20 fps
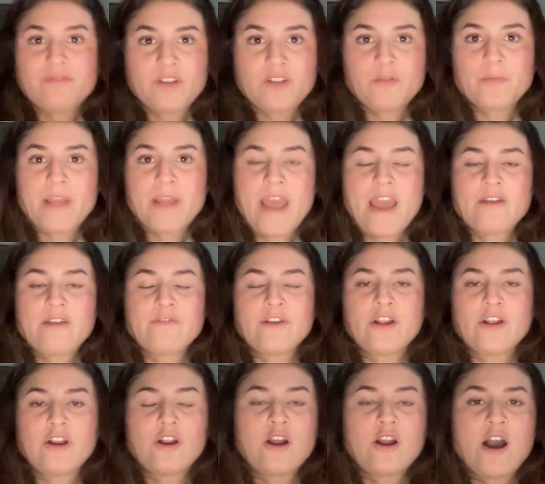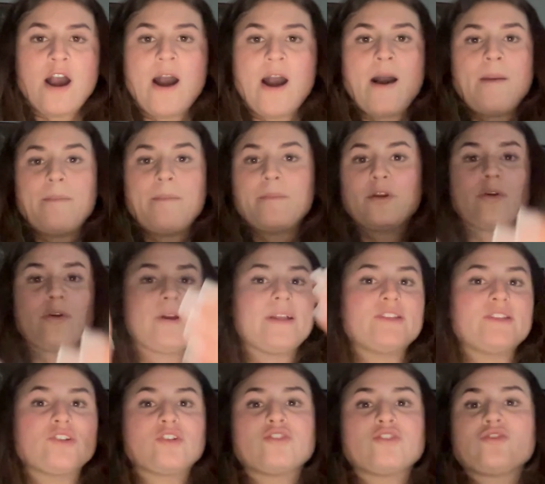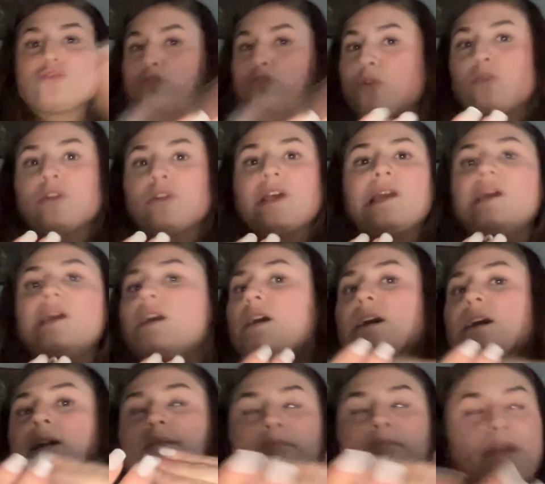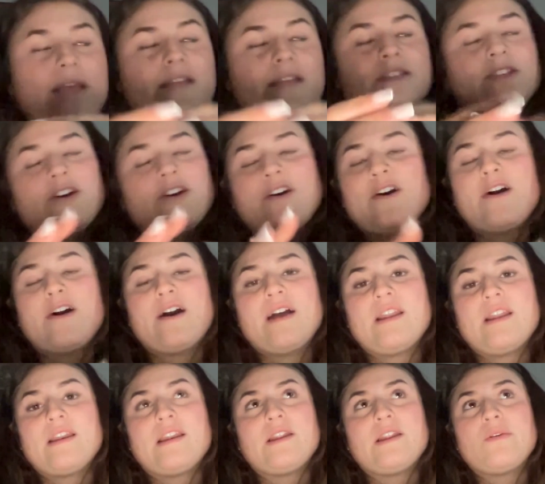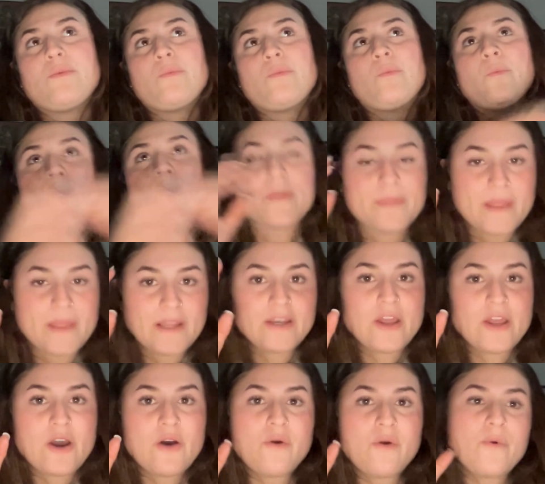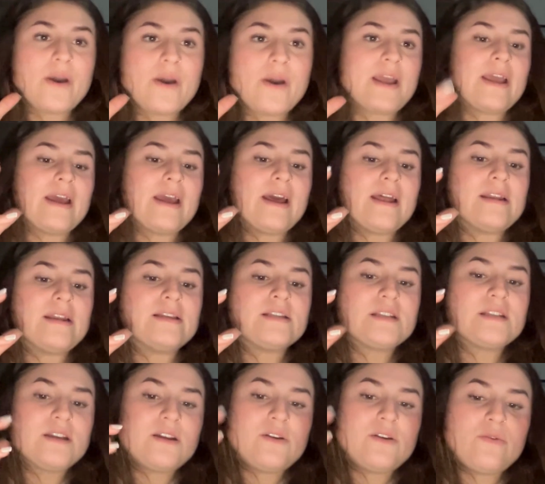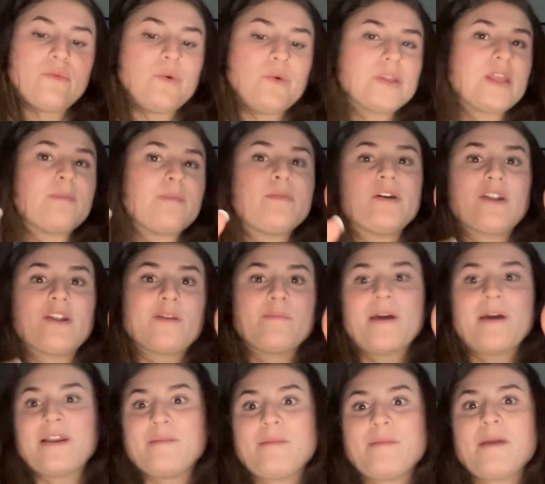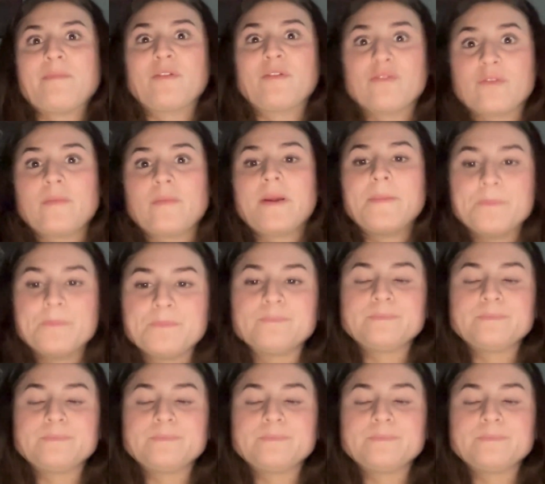of their behavior. Grades are solely based on what they know and what they put on pen and paper for me.